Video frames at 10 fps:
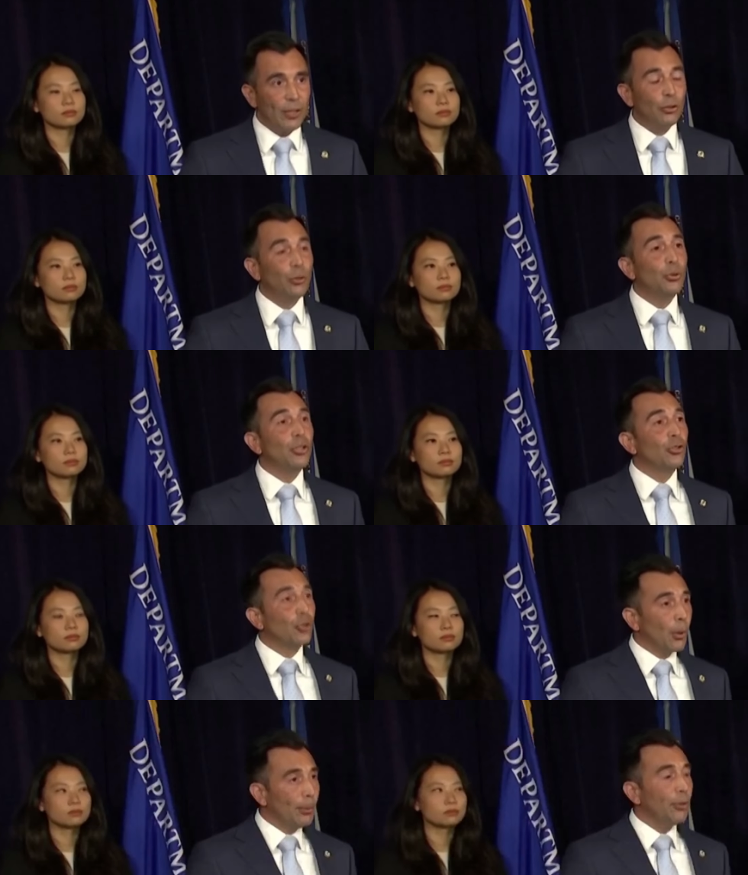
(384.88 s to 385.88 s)
Speaker 1: to
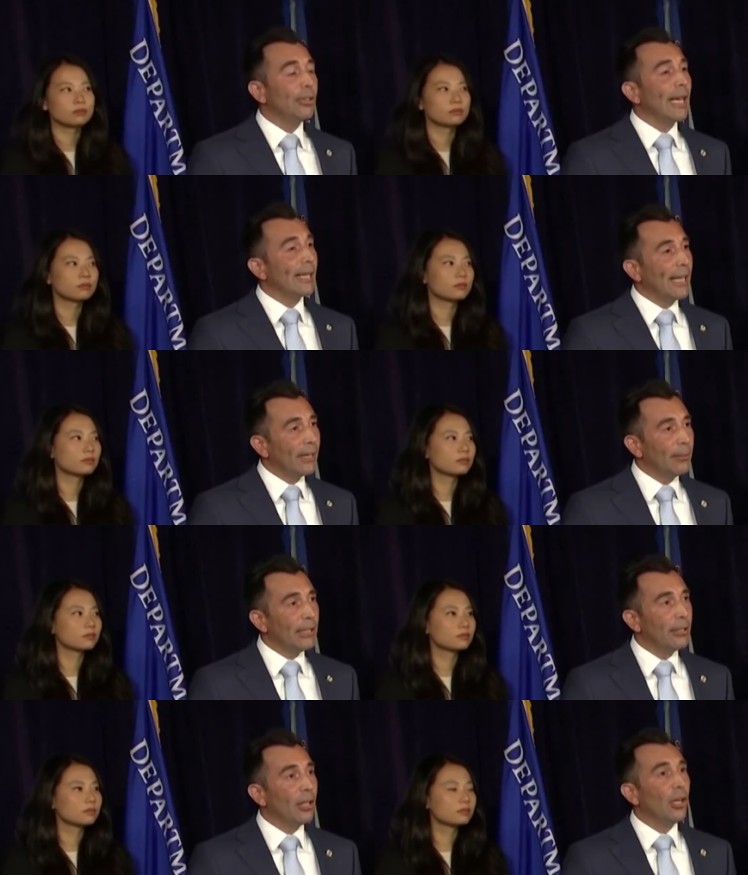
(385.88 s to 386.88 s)
distribute that
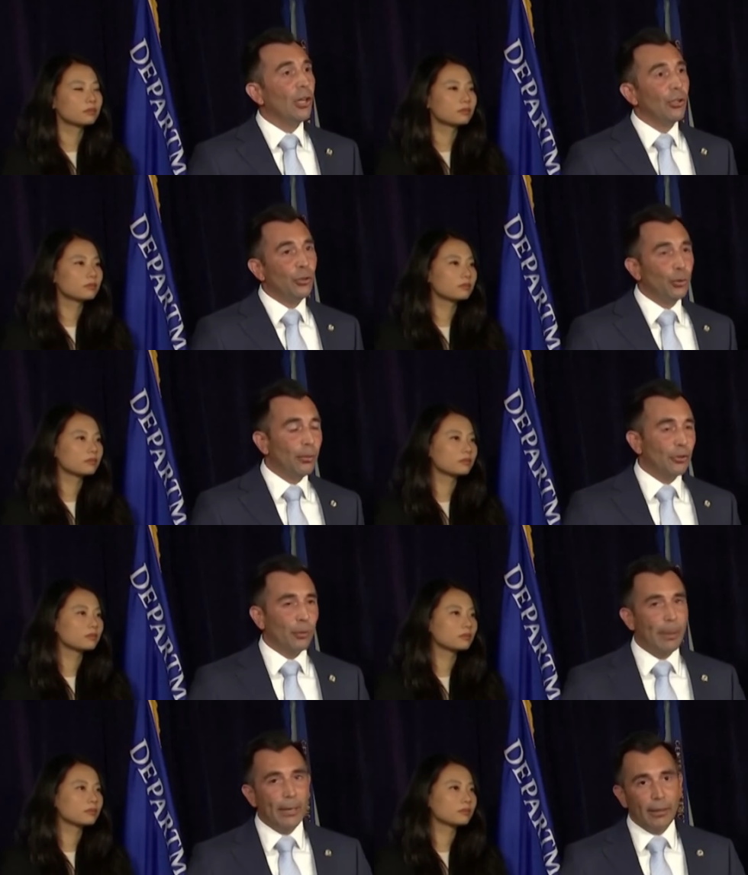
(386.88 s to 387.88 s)
ketamine to
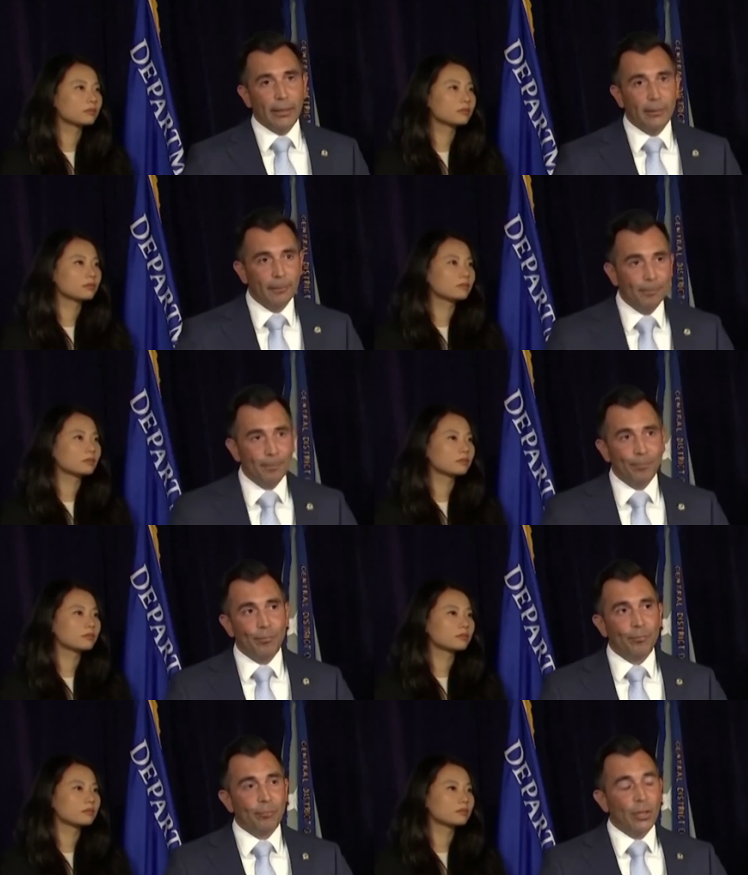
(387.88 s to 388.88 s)
Mr. Perry.
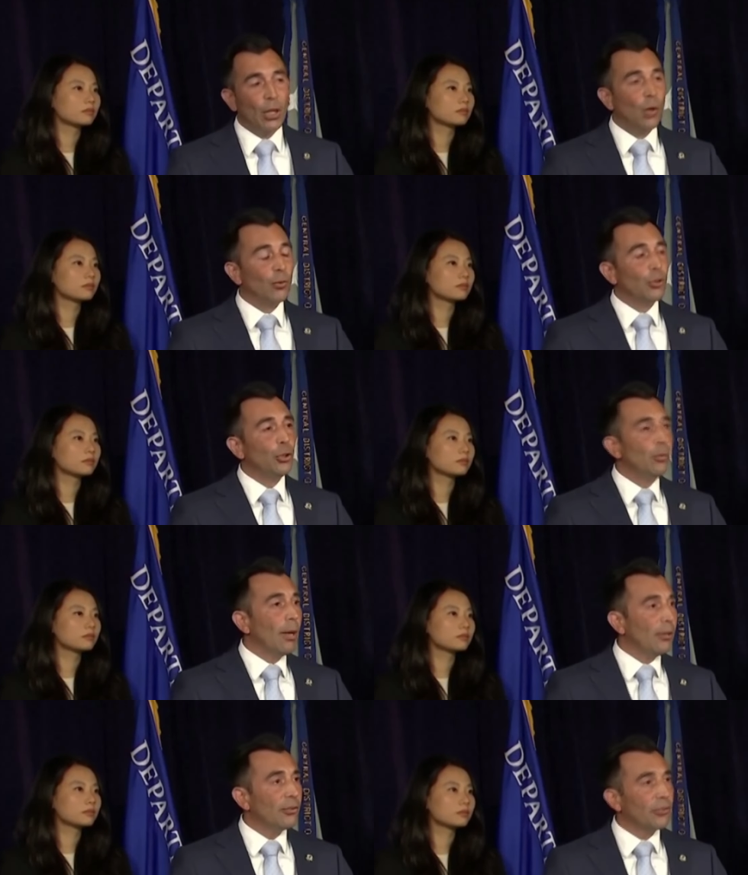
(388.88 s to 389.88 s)
Over two
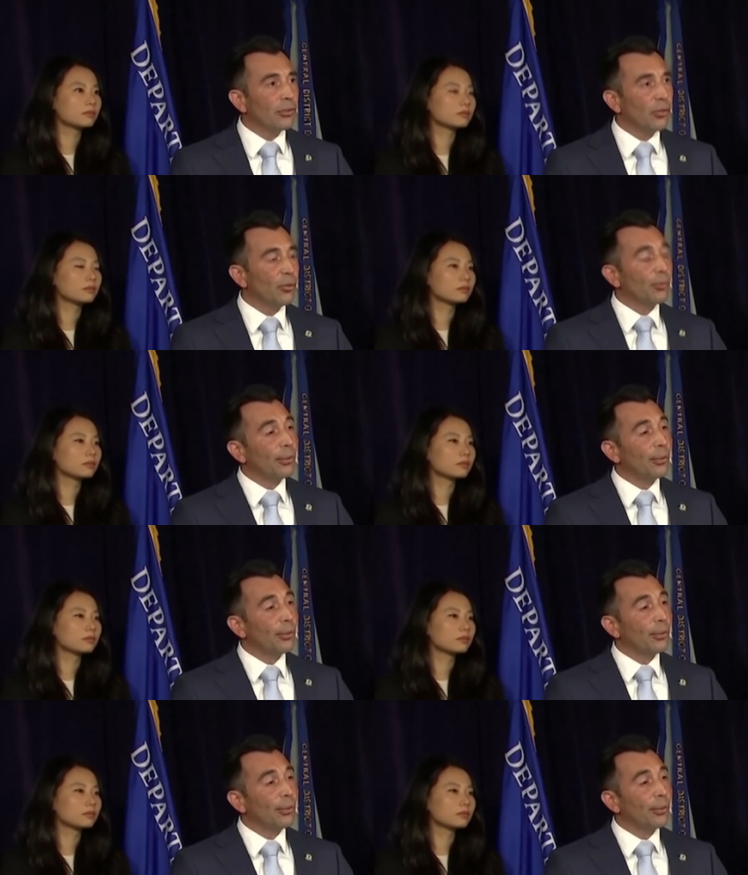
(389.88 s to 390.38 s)
months, from